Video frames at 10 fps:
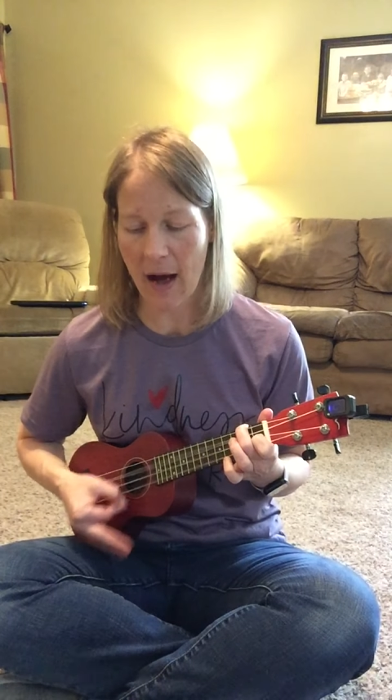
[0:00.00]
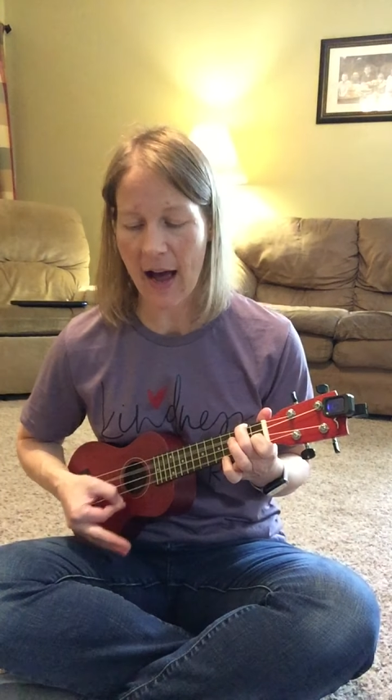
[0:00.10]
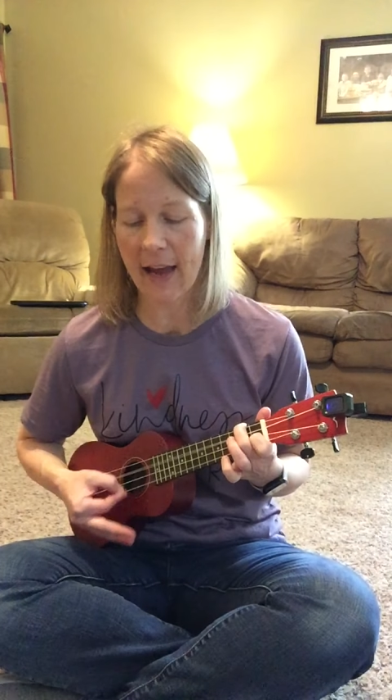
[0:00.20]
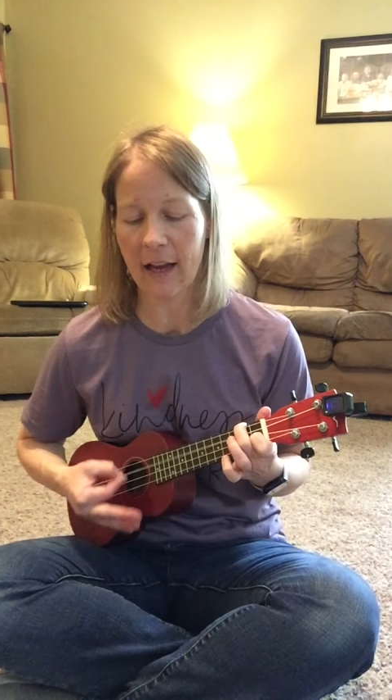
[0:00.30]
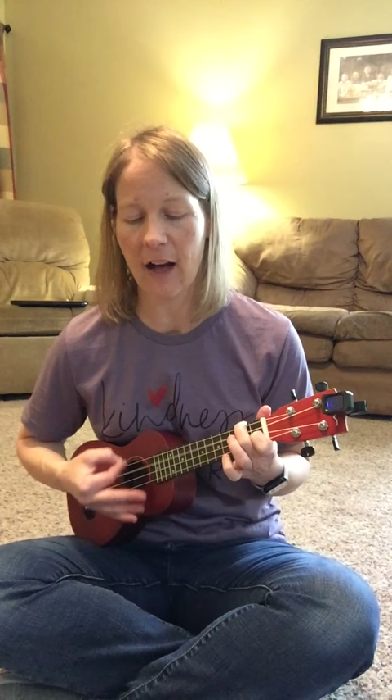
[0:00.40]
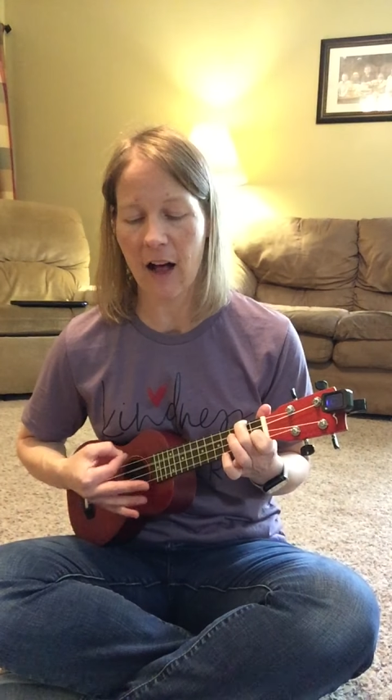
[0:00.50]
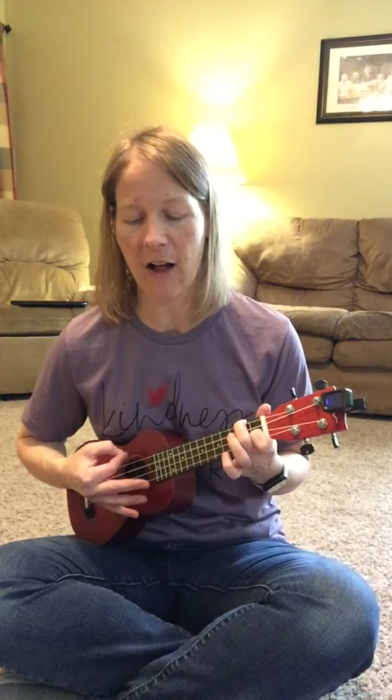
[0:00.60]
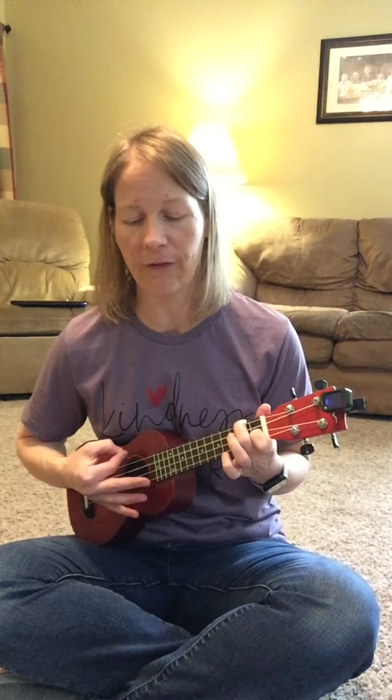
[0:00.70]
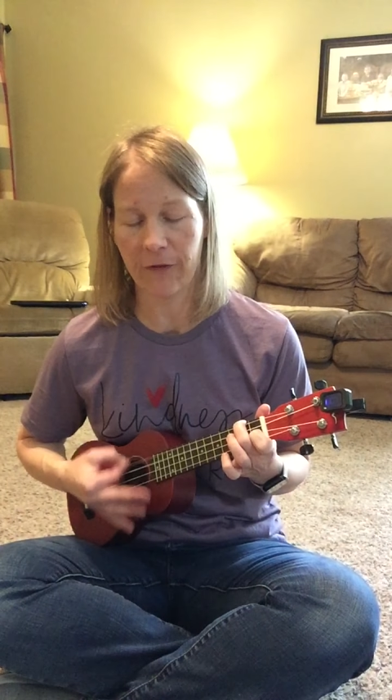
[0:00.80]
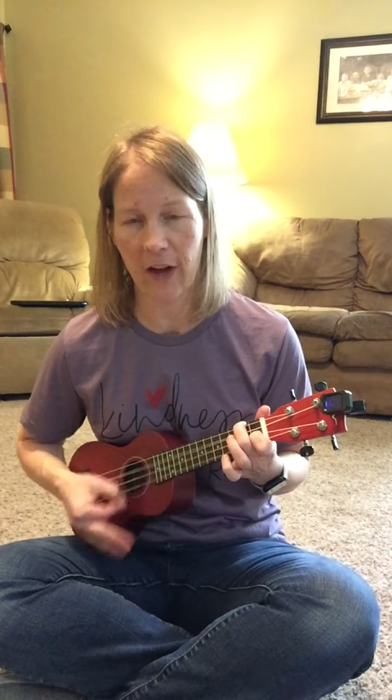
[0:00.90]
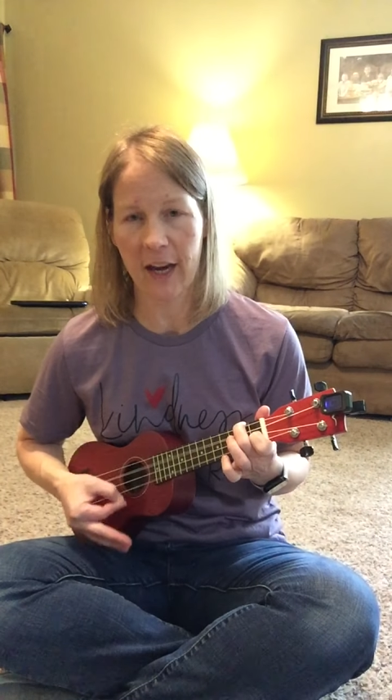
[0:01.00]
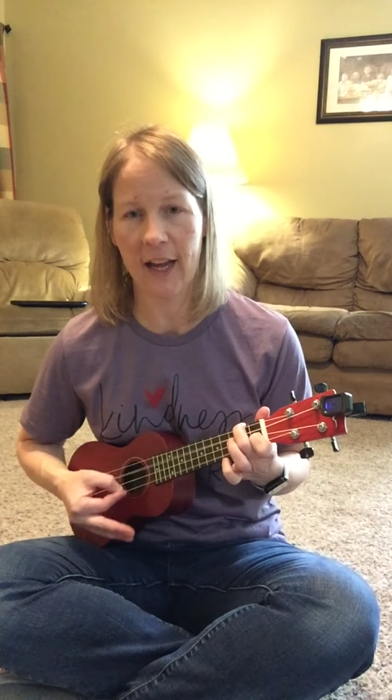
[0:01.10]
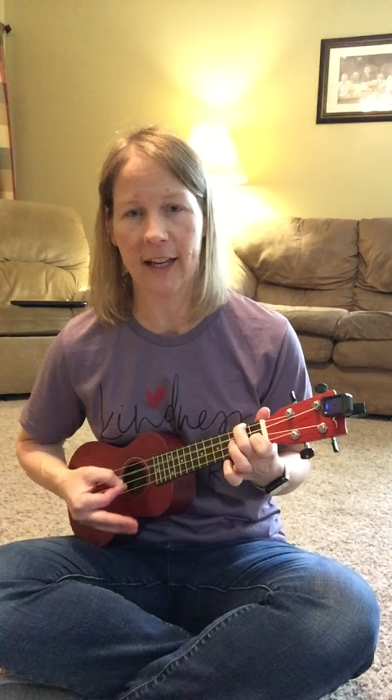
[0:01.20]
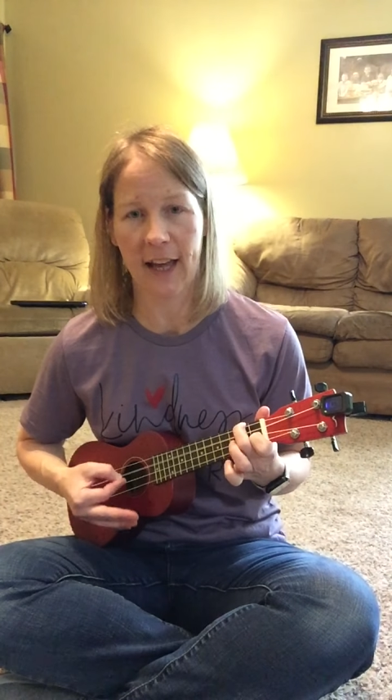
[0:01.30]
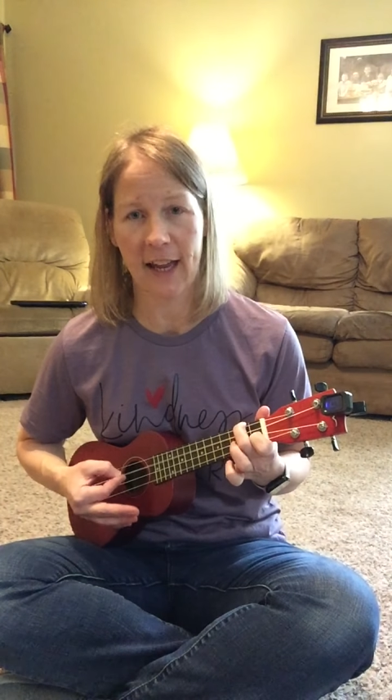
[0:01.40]
Michael
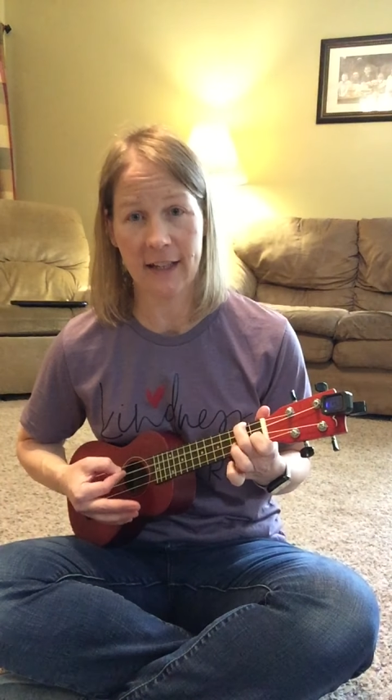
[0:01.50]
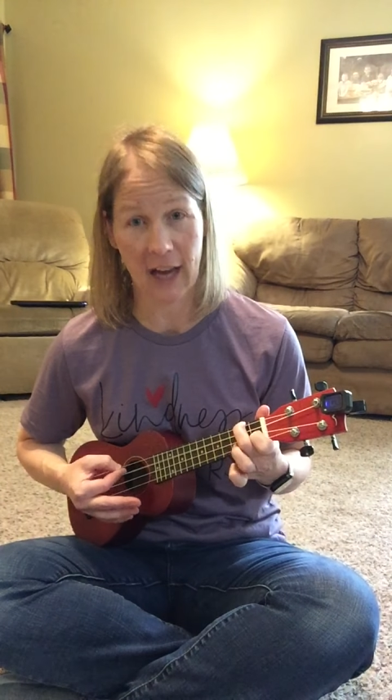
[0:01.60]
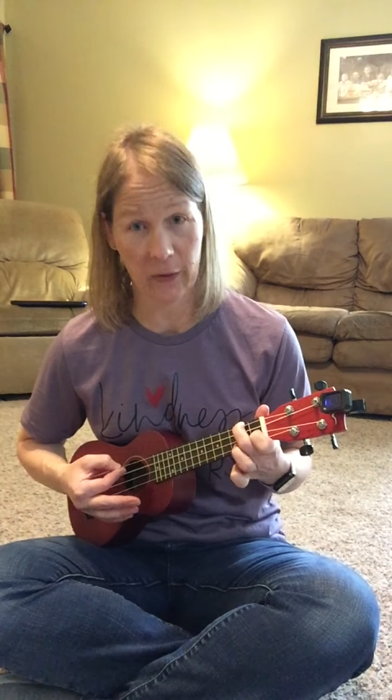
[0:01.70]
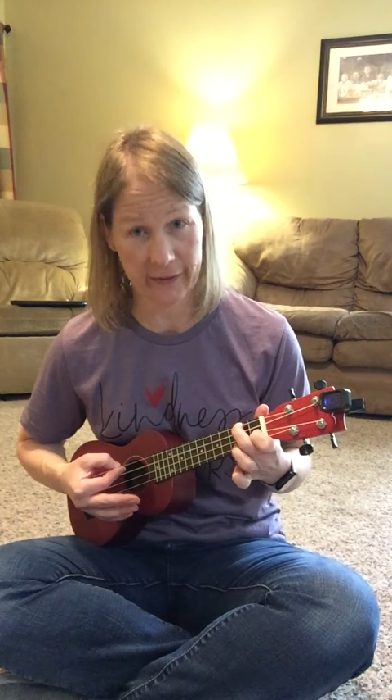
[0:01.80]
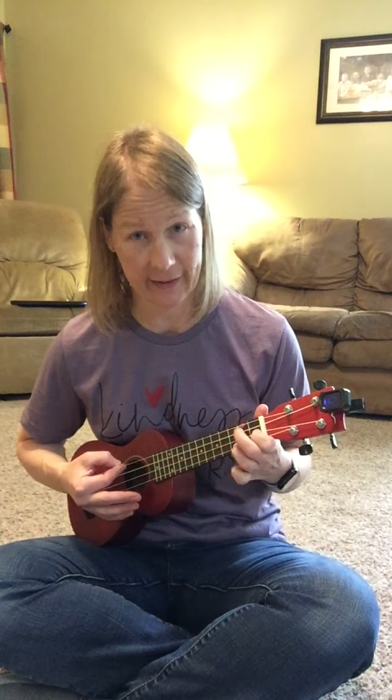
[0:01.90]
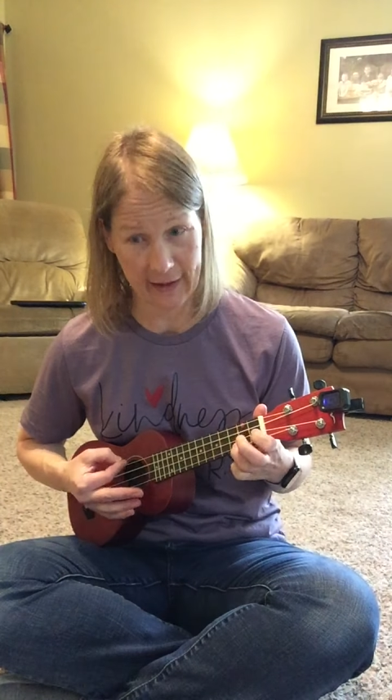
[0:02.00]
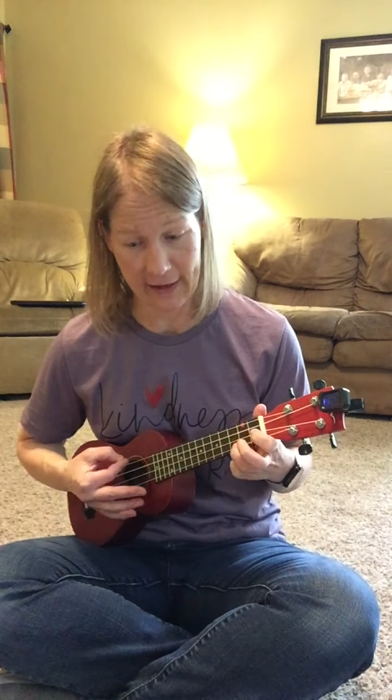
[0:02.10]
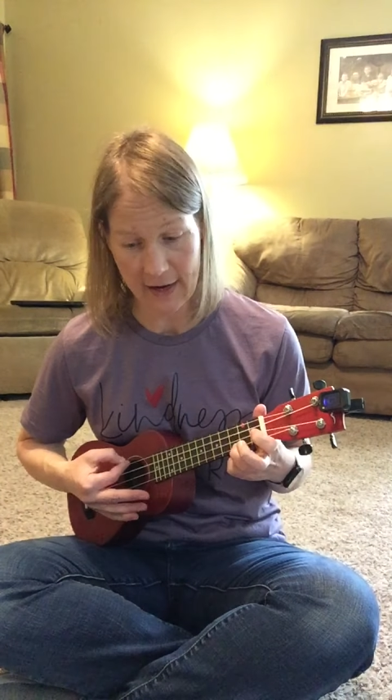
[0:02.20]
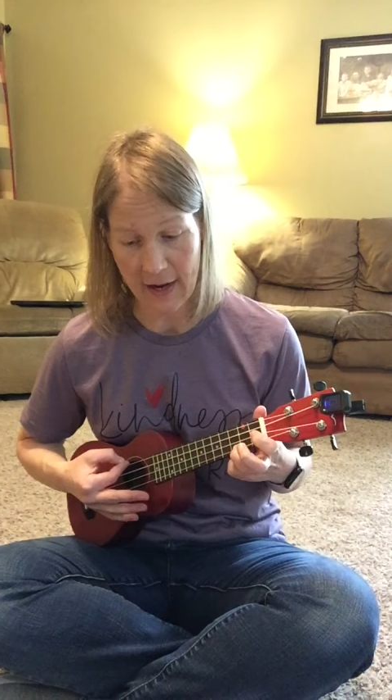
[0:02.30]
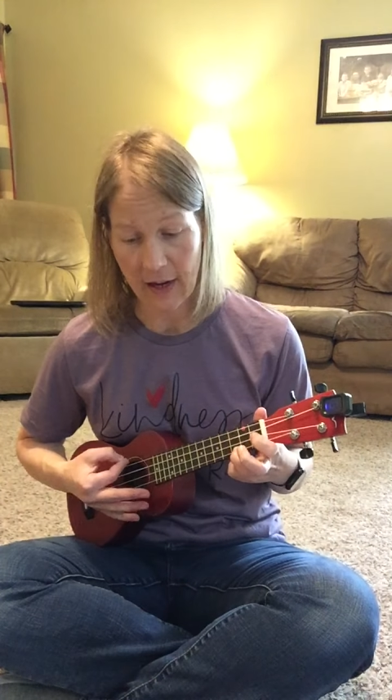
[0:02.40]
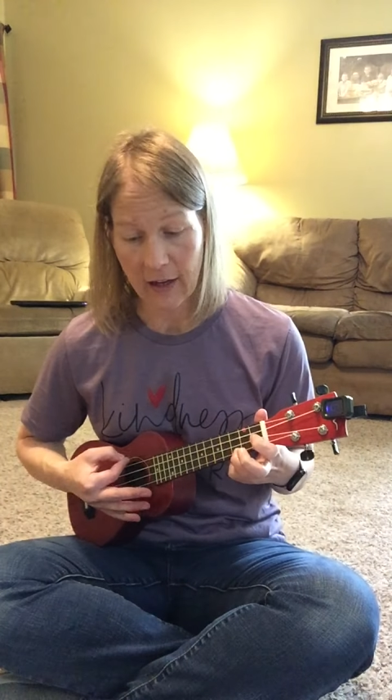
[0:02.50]
Finnegan. Now C.